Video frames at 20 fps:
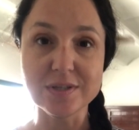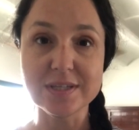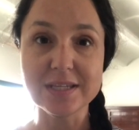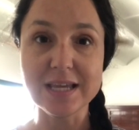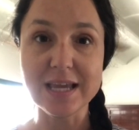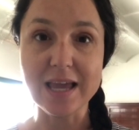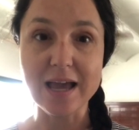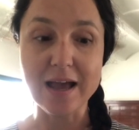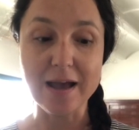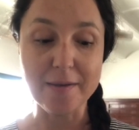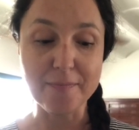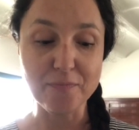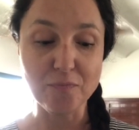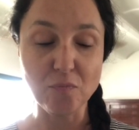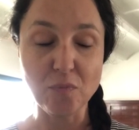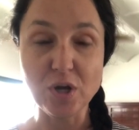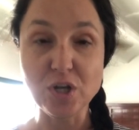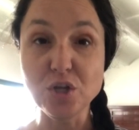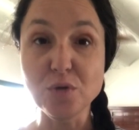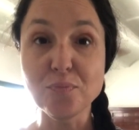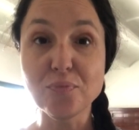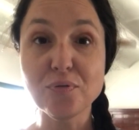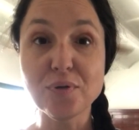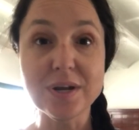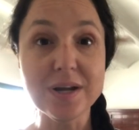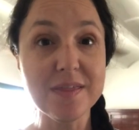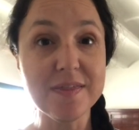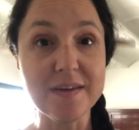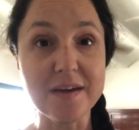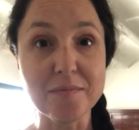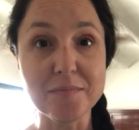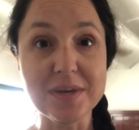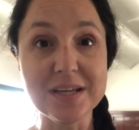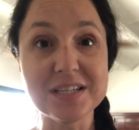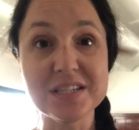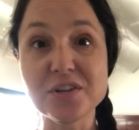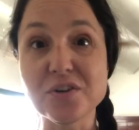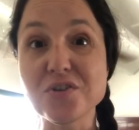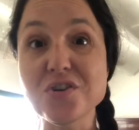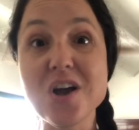when you print them, is
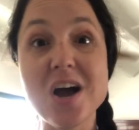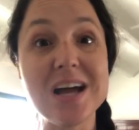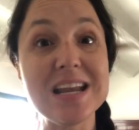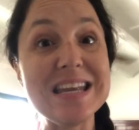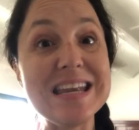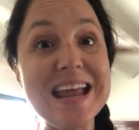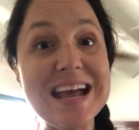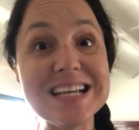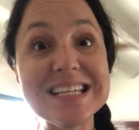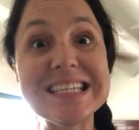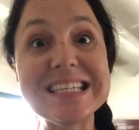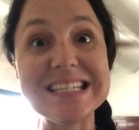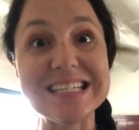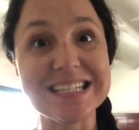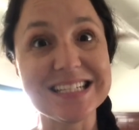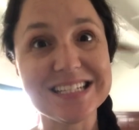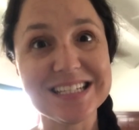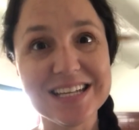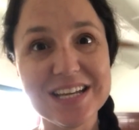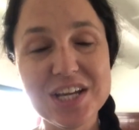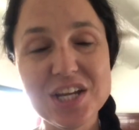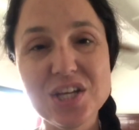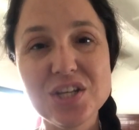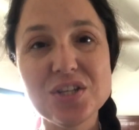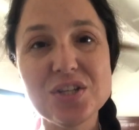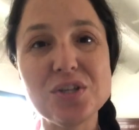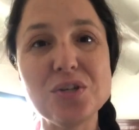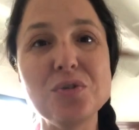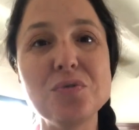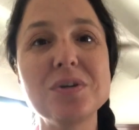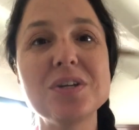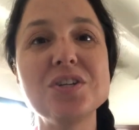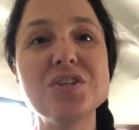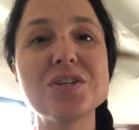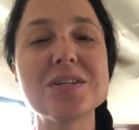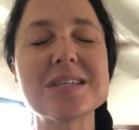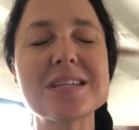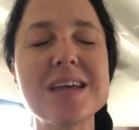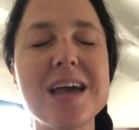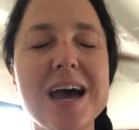they're not nested. So you can
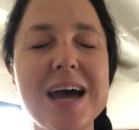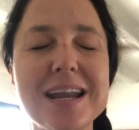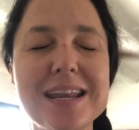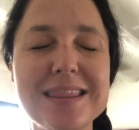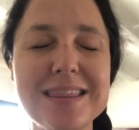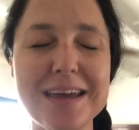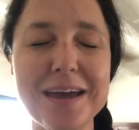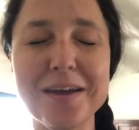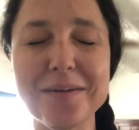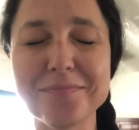just cut them,